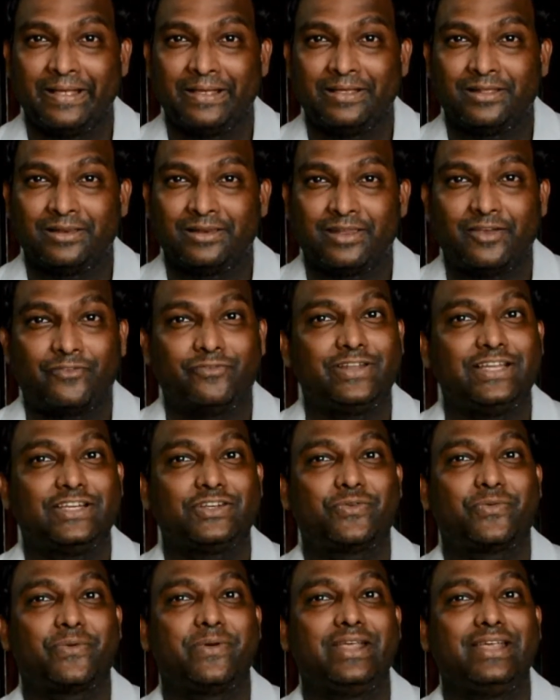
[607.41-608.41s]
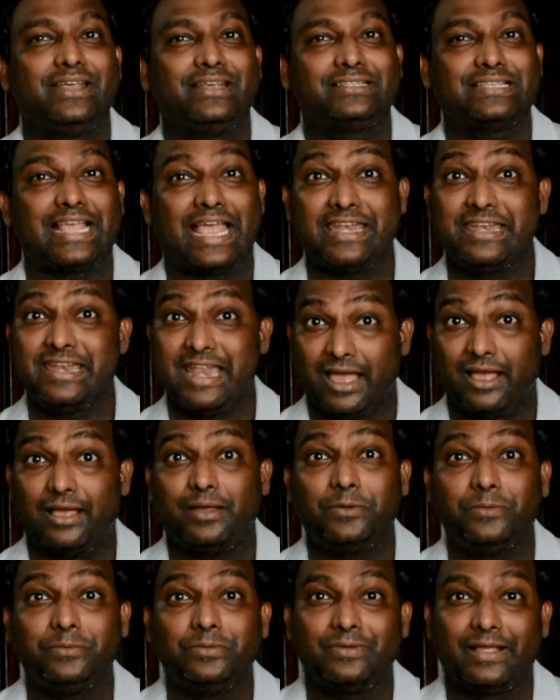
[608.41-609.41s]
lovely trees, and
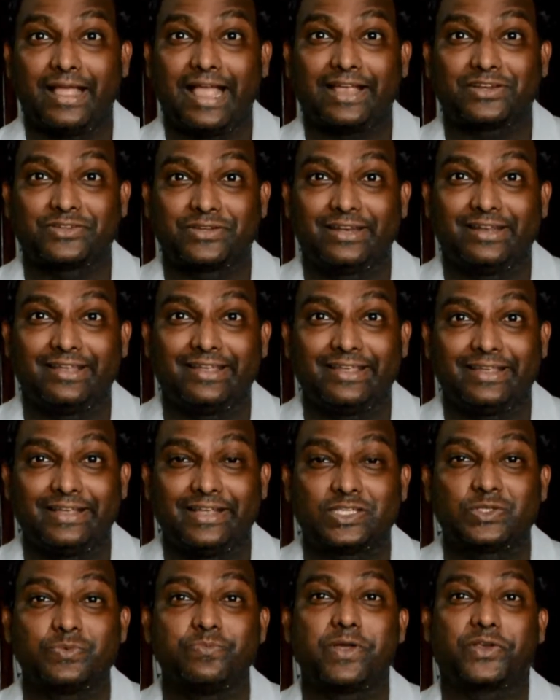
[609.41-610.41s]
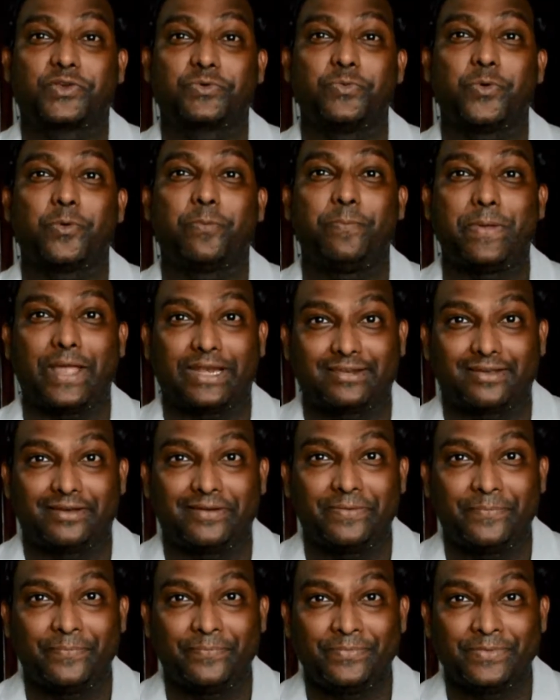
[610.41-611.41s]
now actually it's much more
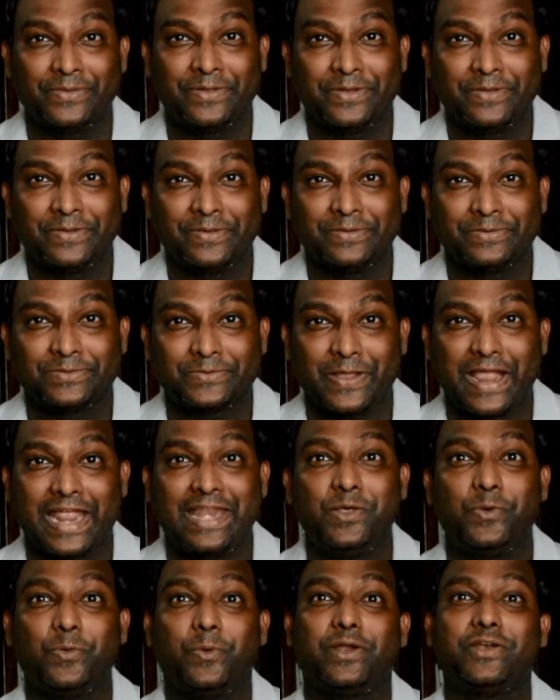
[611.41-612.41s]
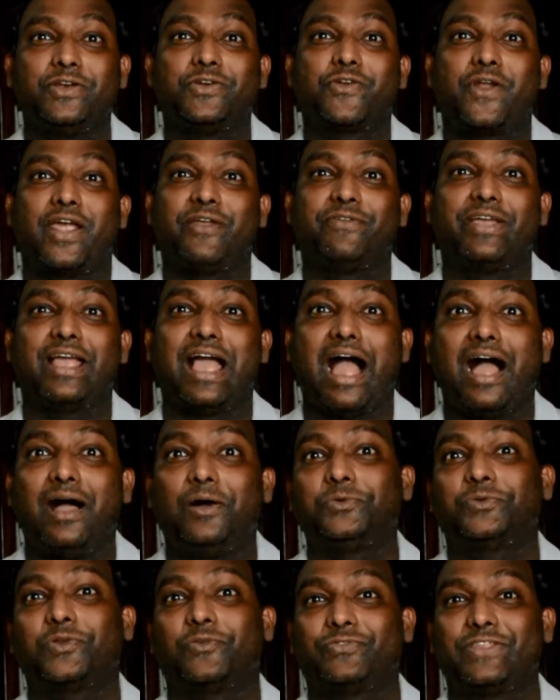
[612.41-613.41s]
better. So anyone driving
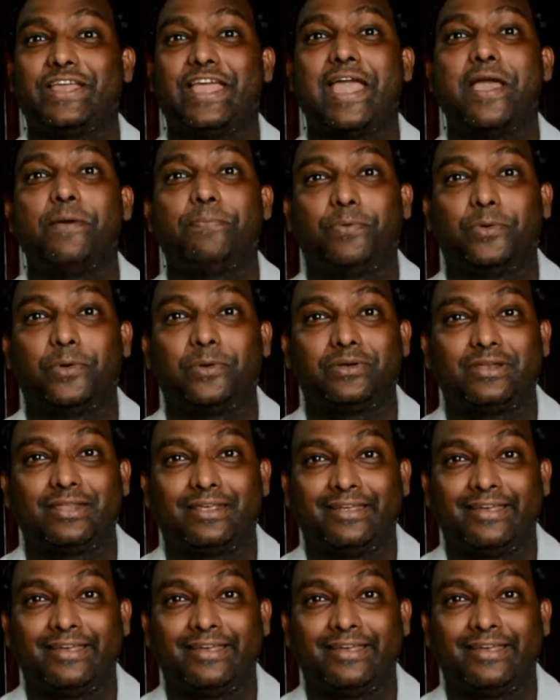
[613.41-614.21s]
out of the airport